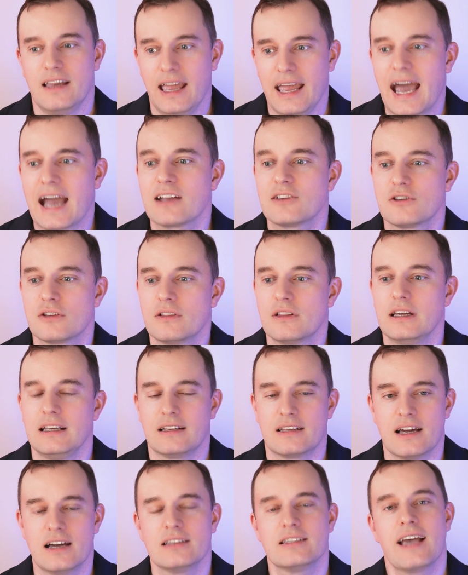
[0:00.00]
actually
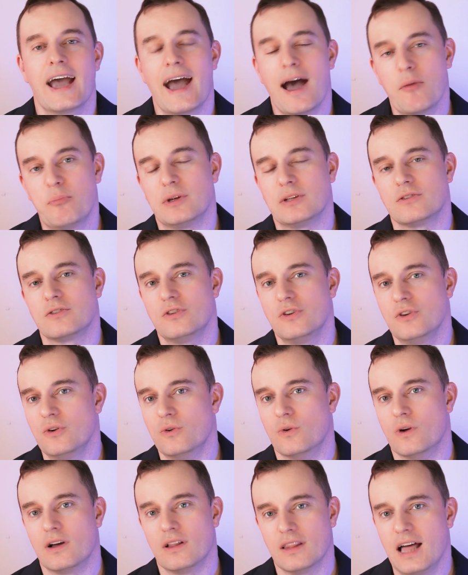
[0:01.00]
does happen
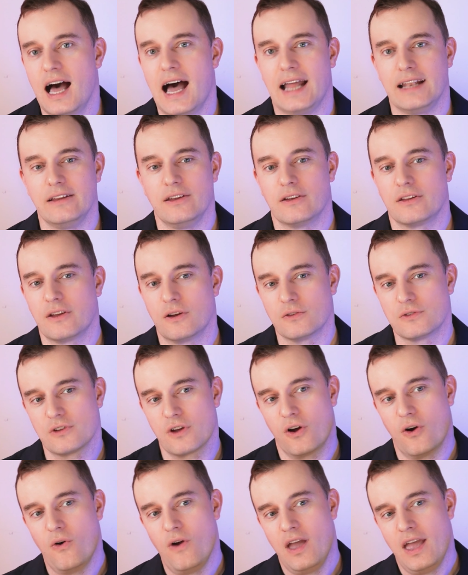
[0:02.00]
too a lot,
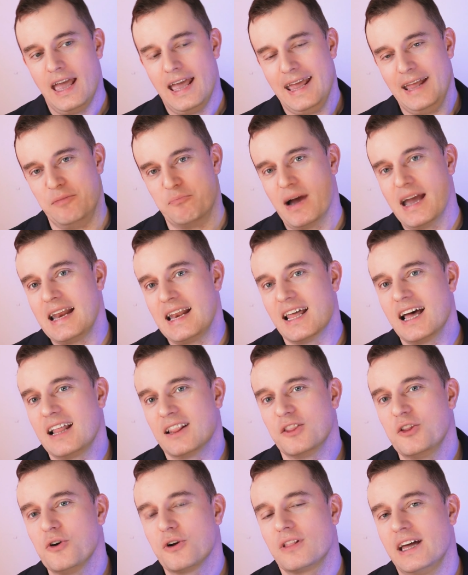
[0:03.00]
So it might
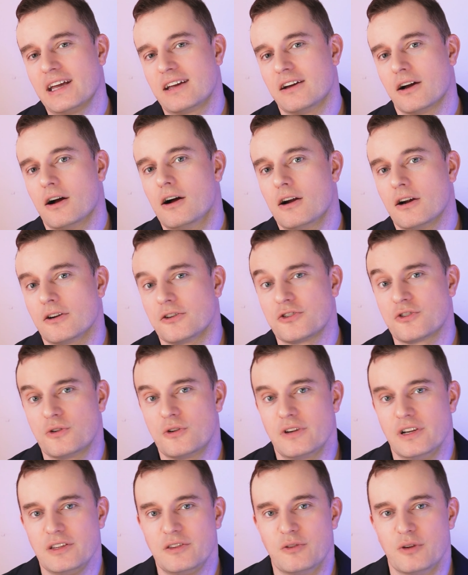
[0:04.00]
not look like a horror
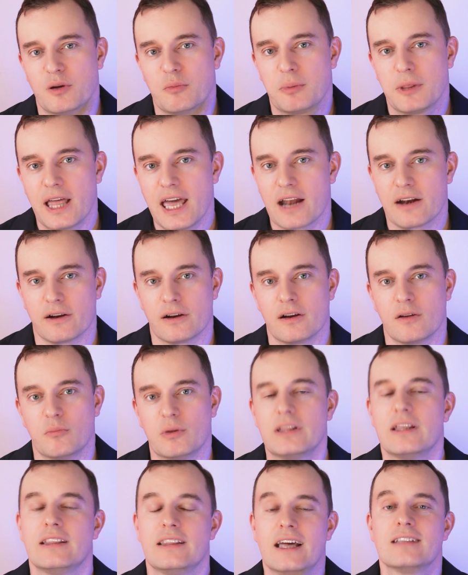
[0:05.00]
story to a planner,
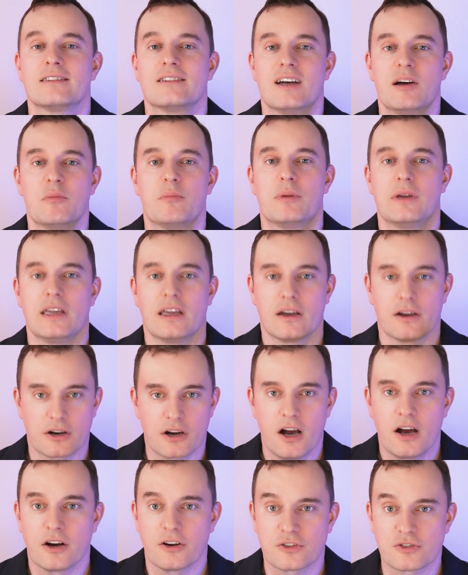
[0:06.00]
but it ends up being a
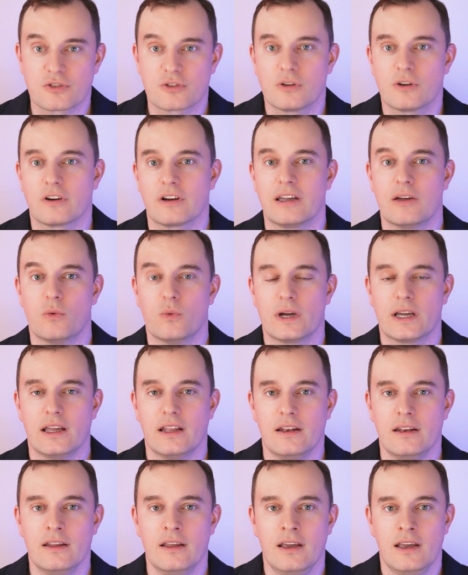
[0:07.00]
horror story
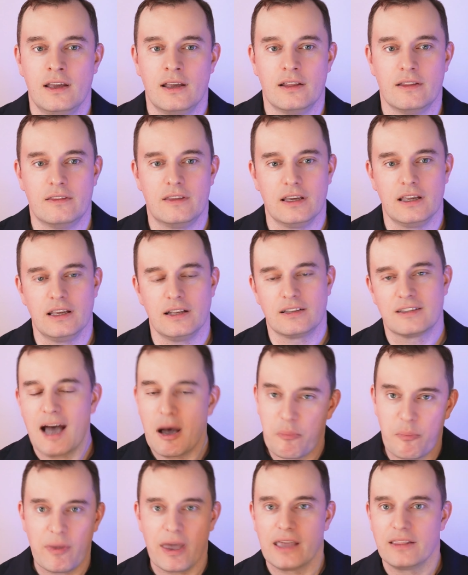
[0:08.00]
when the
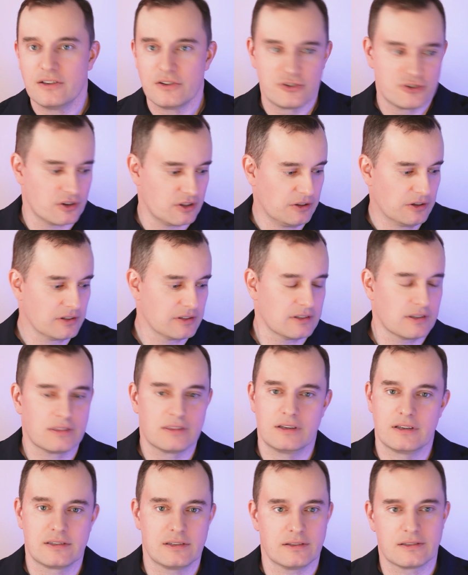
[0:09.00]
top manager looks at
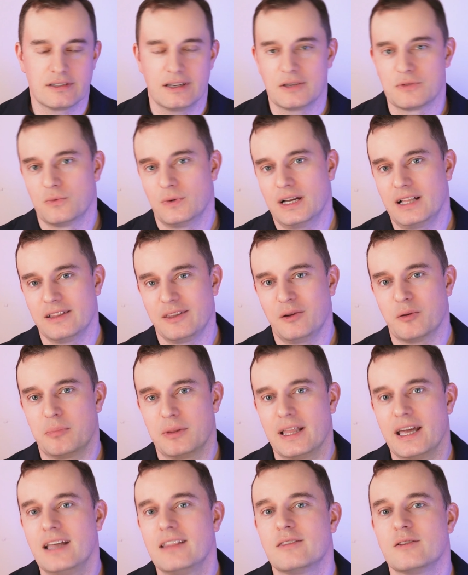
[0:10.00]
this and says, well, your
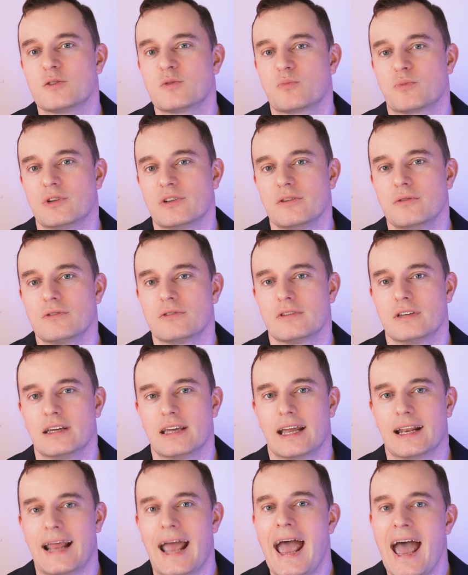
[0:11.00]
plant is
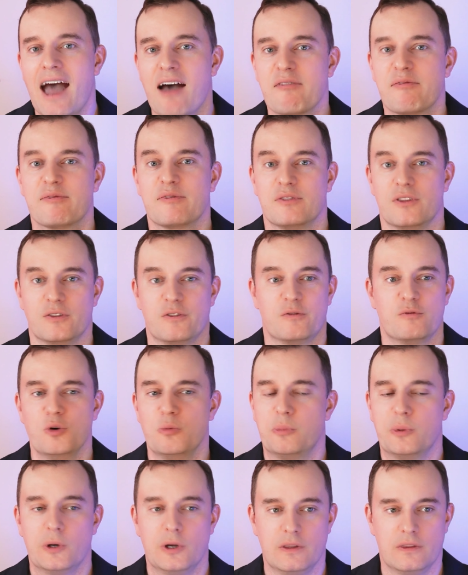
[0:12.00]
producing at half the
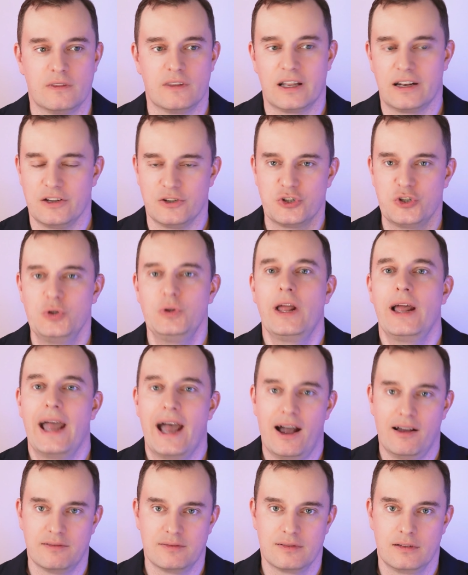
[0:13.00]
throughput that it should
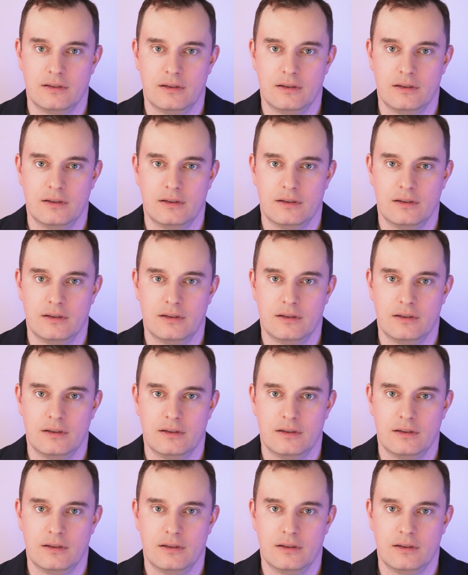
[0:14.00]
have.